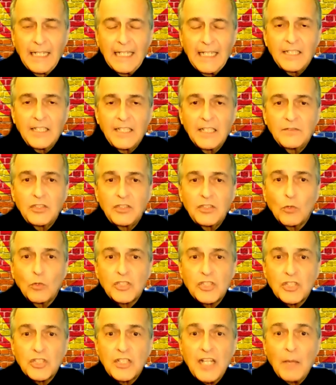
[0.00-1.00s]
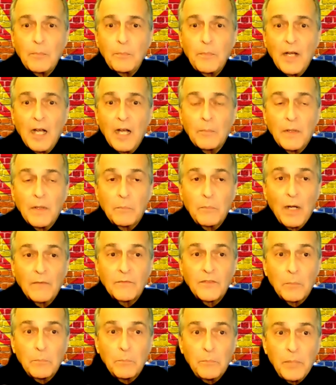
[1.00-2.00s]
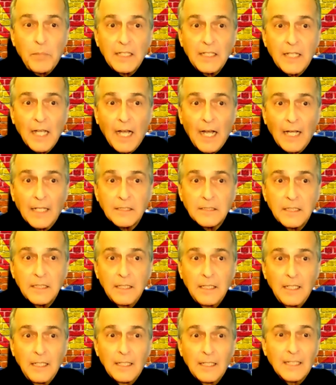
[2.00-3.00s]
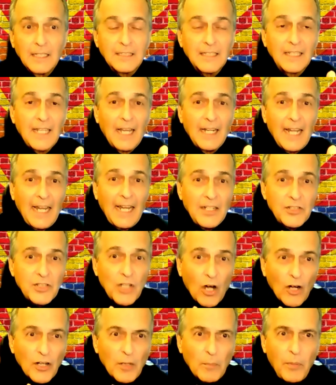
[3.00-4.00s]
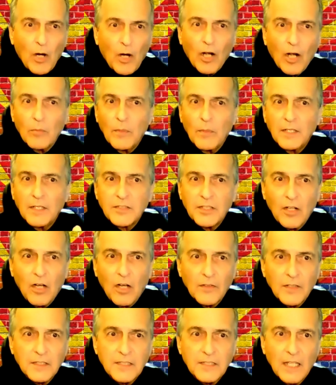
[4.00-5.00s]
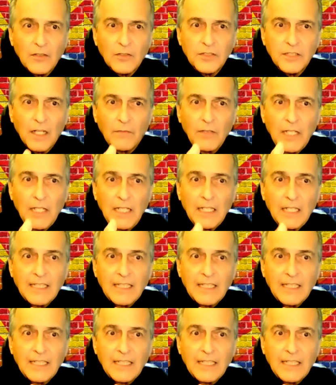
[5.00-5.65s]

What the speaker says: It gives you a step up above the big guys because they got HR departments and all this other stuff.